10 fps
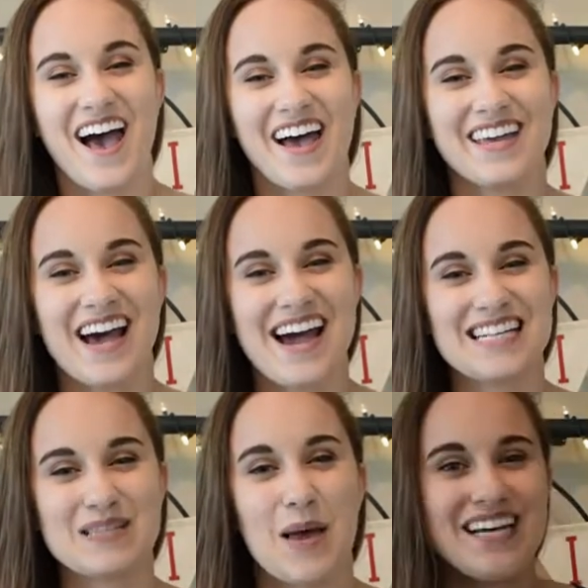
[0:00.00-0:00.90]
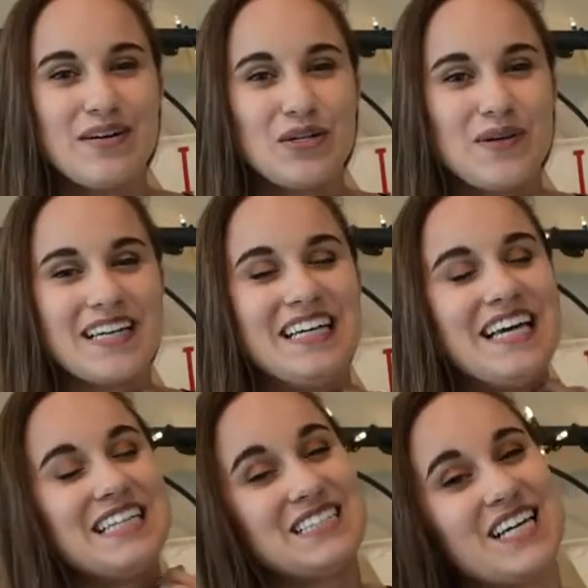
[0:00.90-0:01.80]
Hi guys, today we're doing
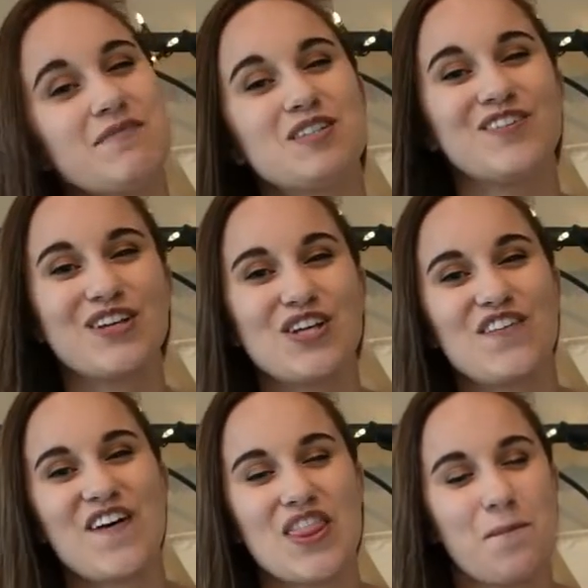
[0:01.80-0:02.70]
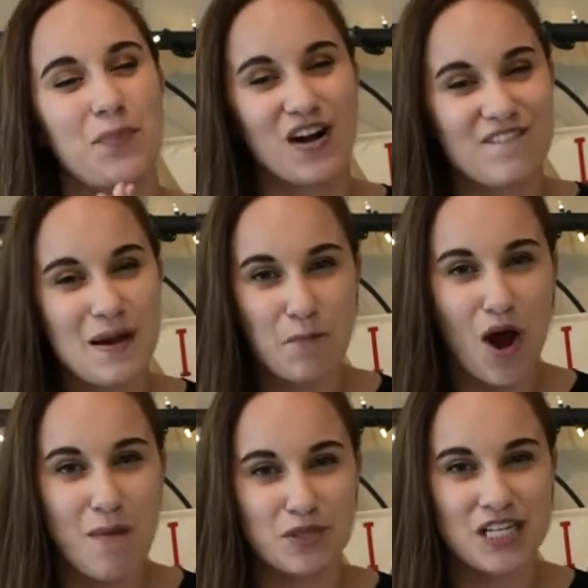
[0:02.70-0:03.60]
tips for you to find the perfect
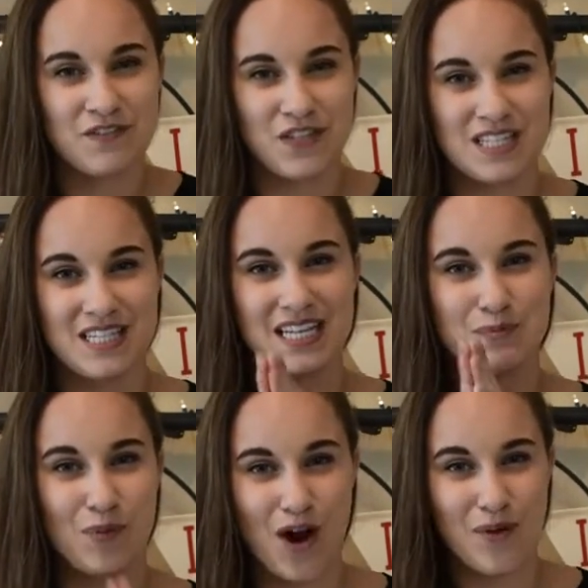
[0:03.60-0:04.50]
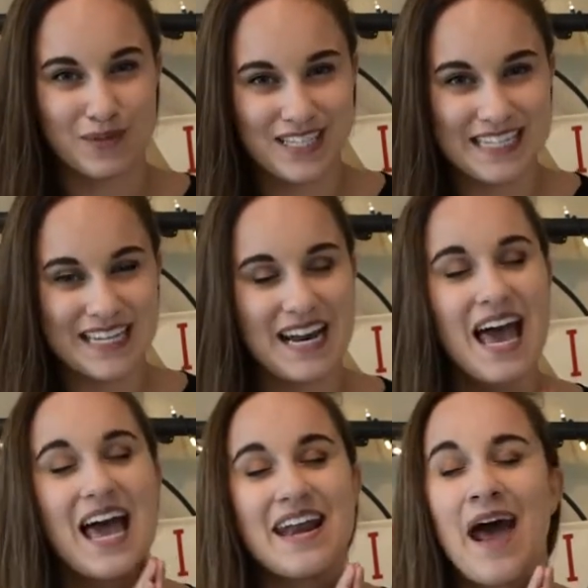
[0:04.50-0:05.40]
prom dress for this next prom season.
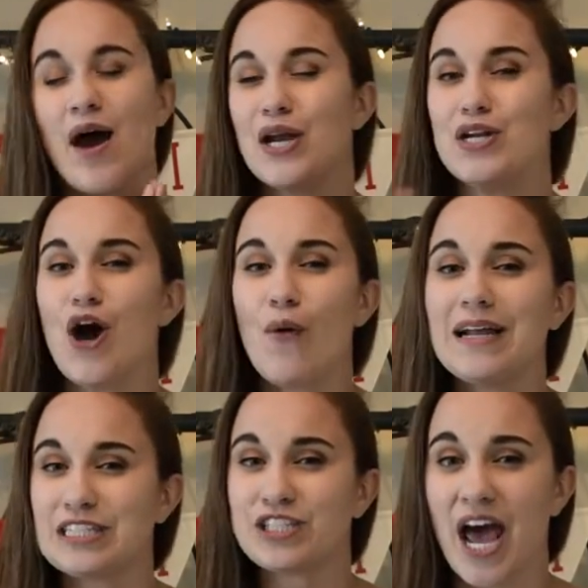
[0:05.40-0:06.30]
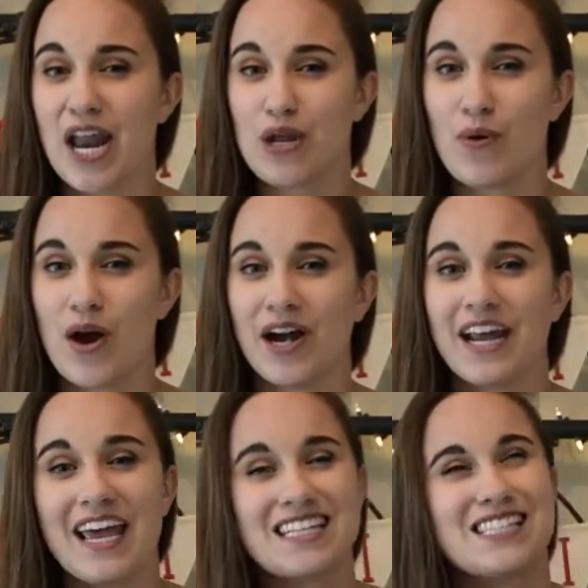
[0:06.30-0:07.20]
Now I know it's January
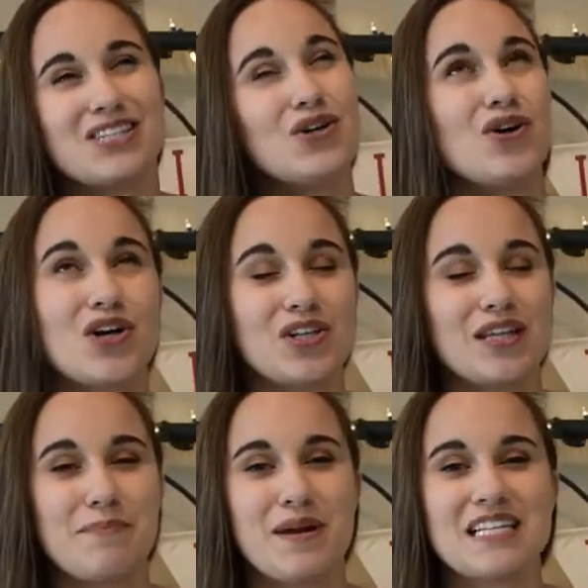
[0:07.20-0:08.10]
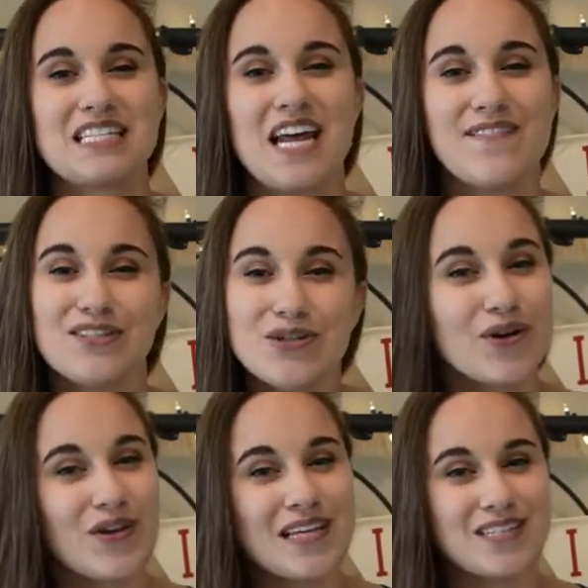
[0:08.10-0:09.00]
and it's a little early, but it's never too
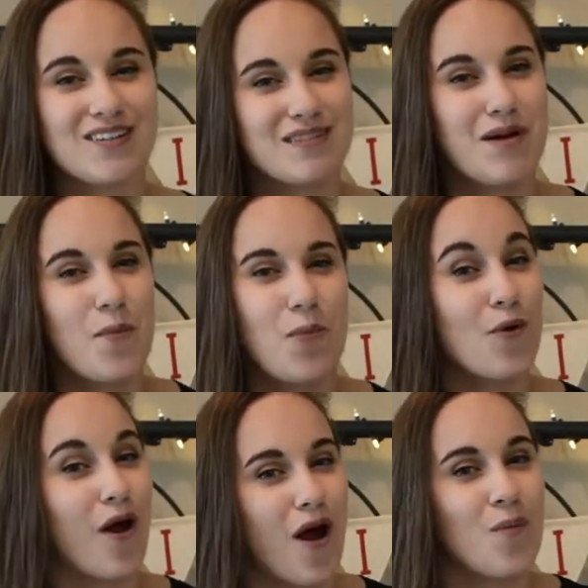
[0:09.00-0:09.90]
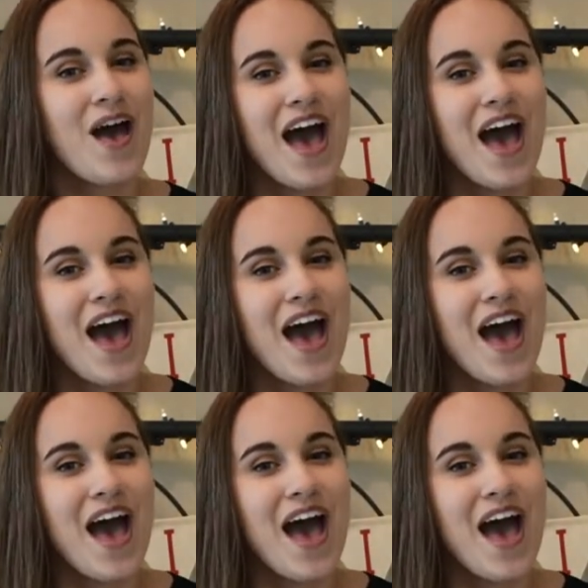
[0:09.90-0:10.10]
early to start thinking about prom.